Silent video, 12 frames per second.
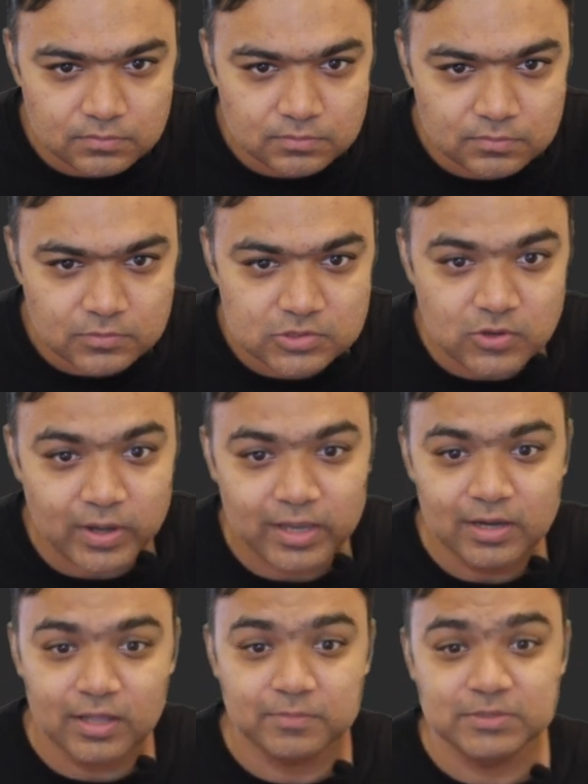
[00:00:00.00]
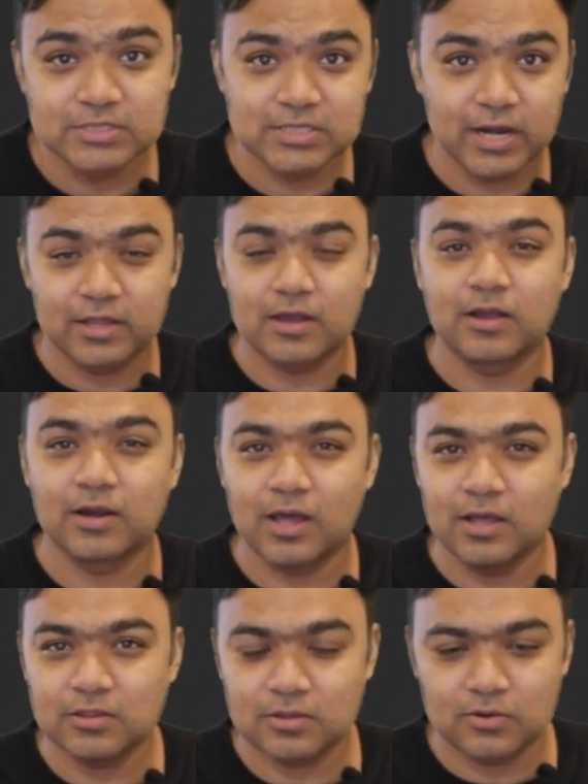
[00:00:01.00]
So again, I'm just creating a class,
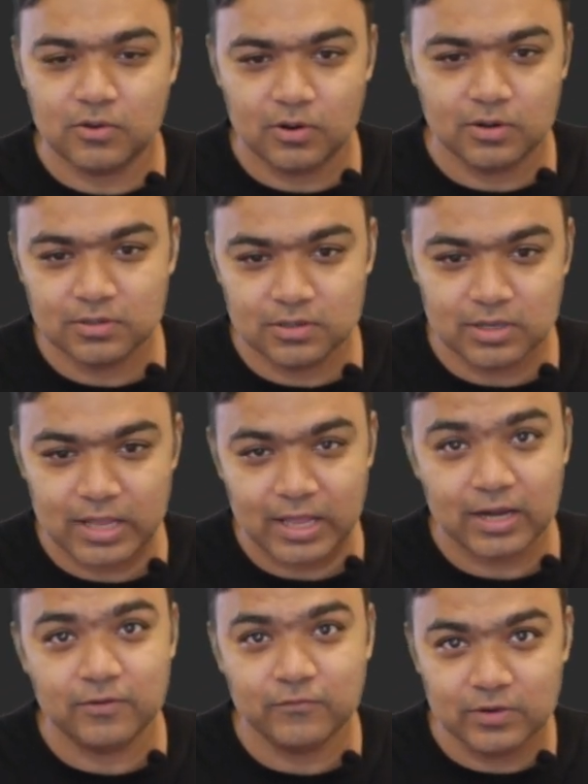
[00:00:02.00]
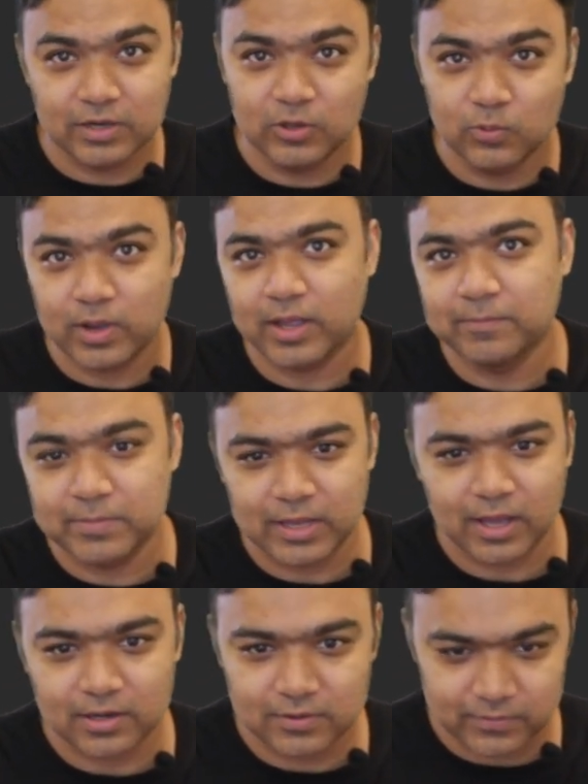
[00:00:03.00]
not a new empty activity.